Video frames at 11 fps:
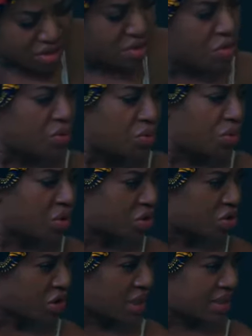So,
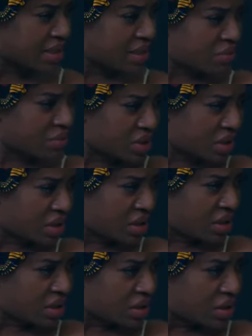because you're a celebrity,
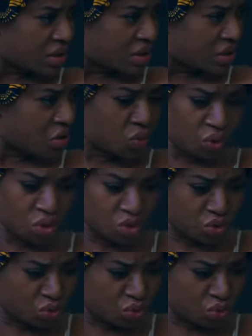you want